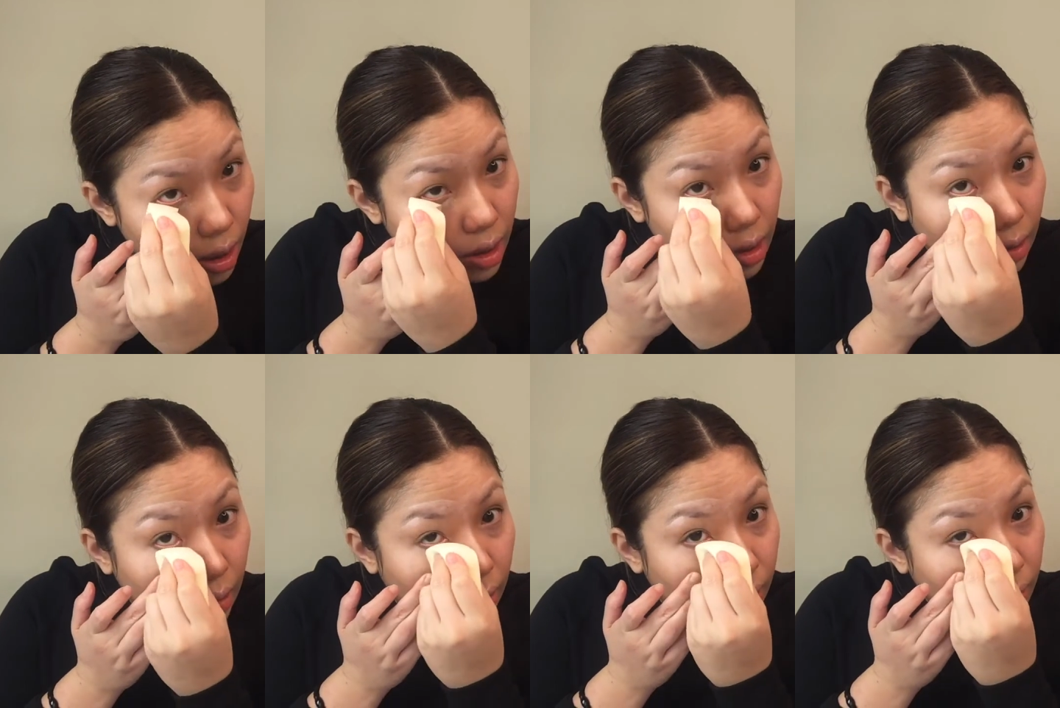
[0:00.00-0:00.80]

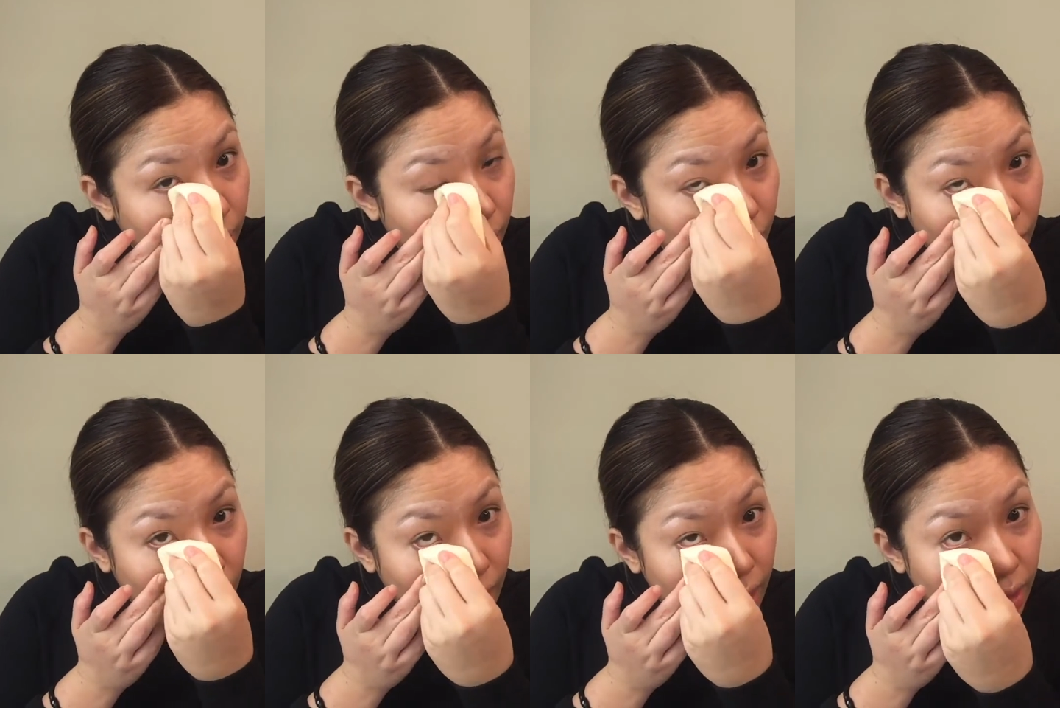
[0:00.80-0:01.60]
so
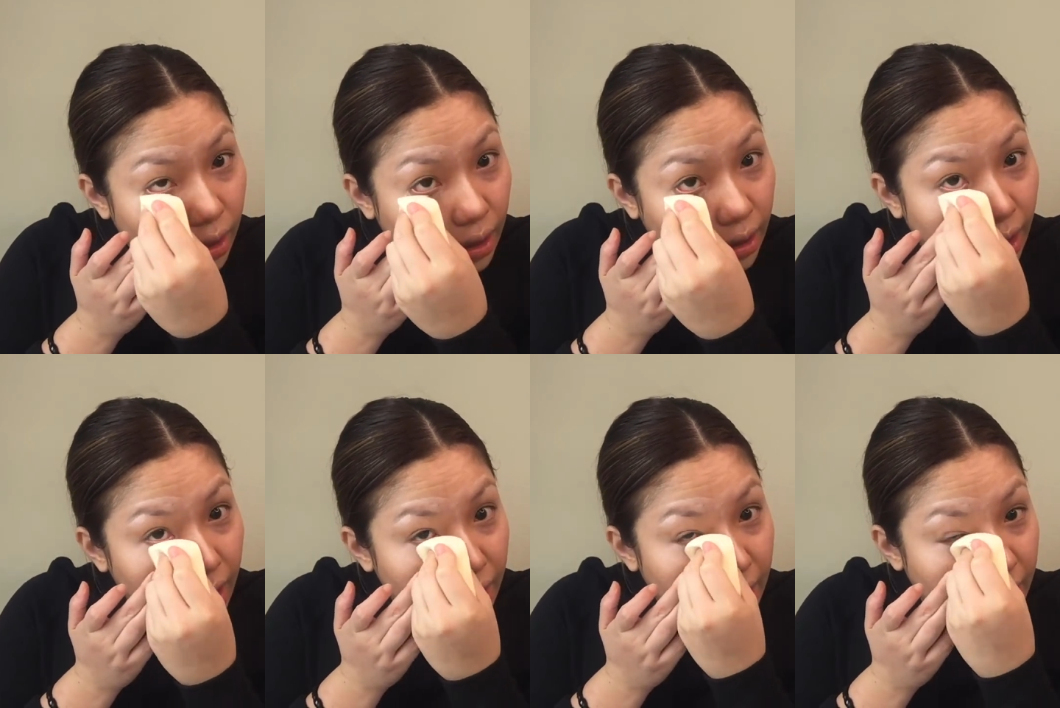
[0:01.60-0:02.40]
she
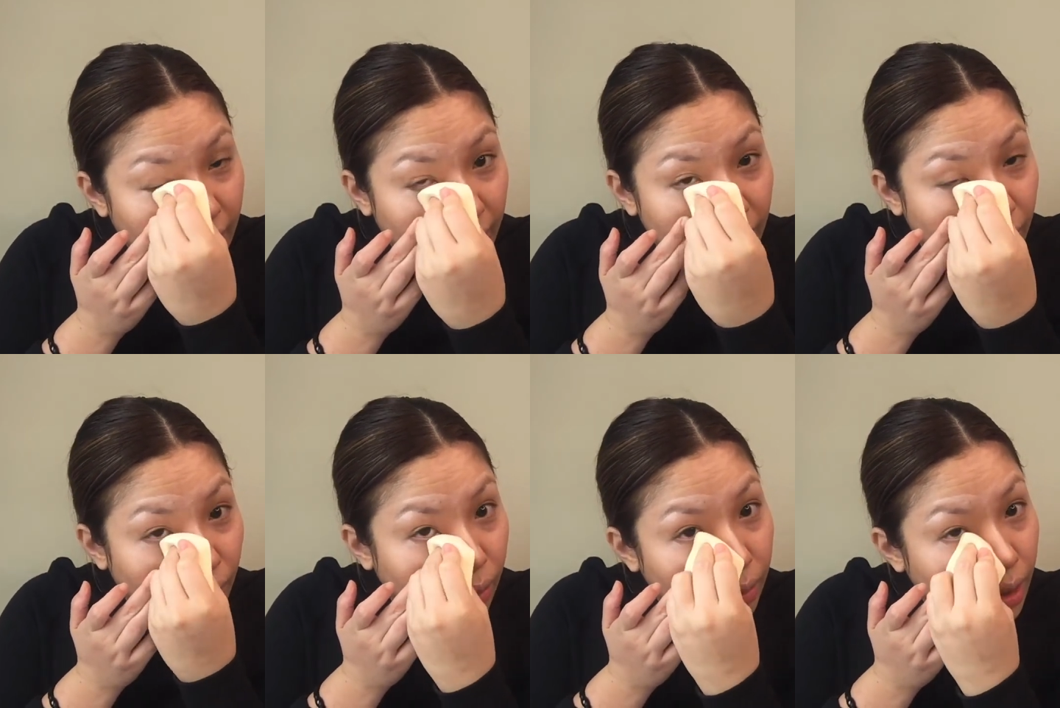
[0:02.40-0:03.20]
declared it's like, you
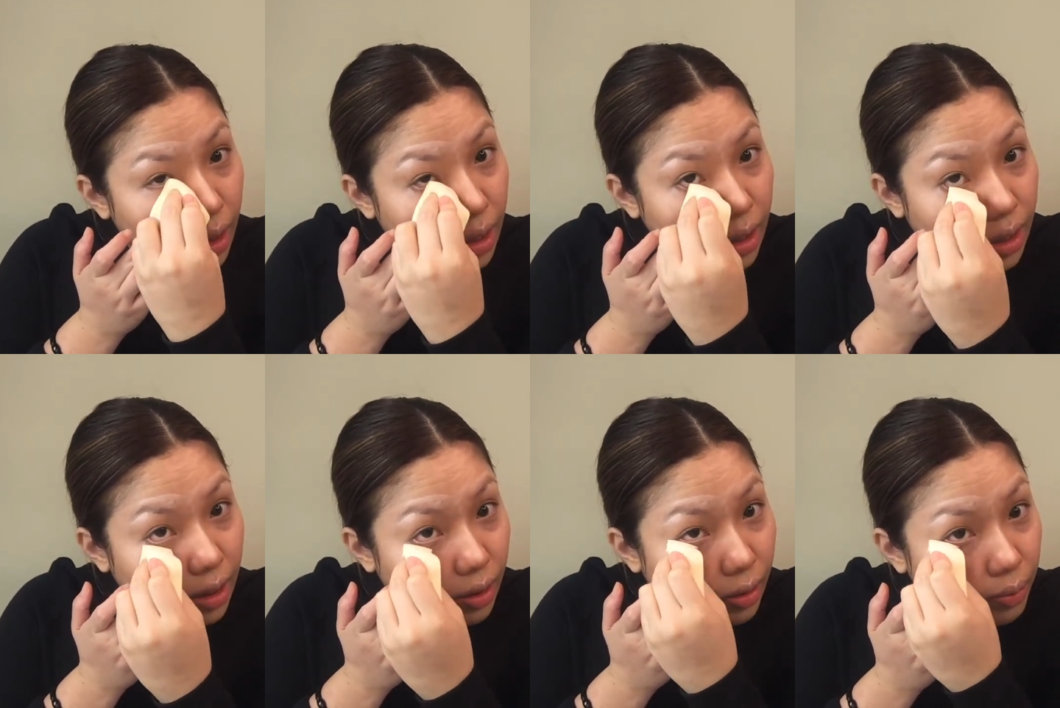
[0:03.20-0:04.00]
know, is
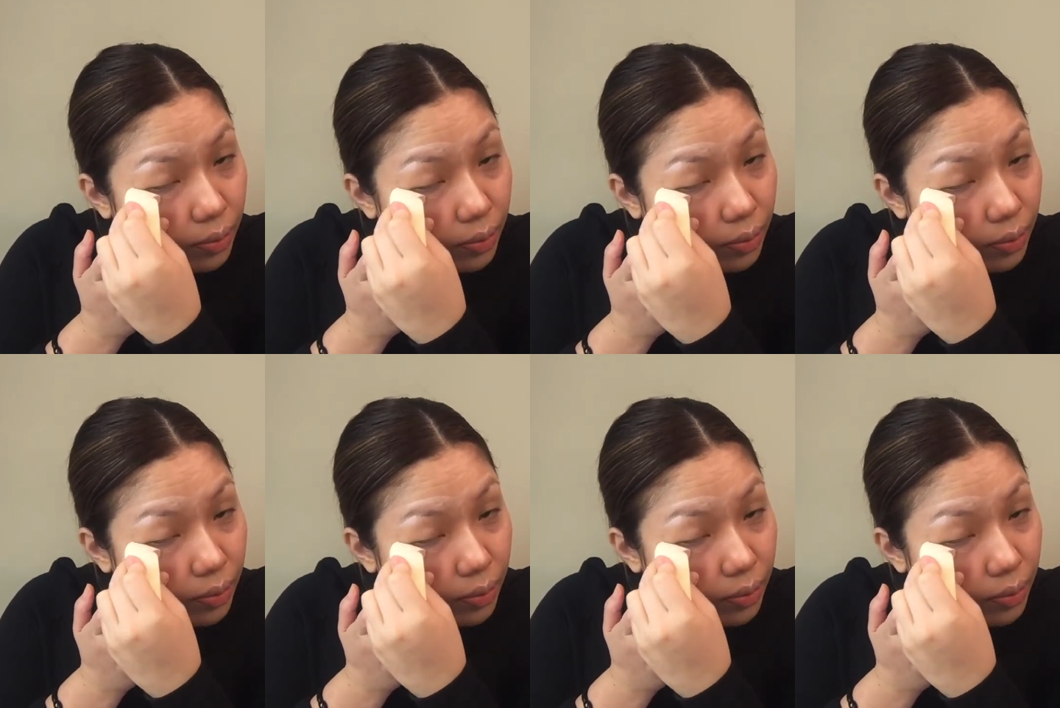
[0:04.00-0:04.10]
the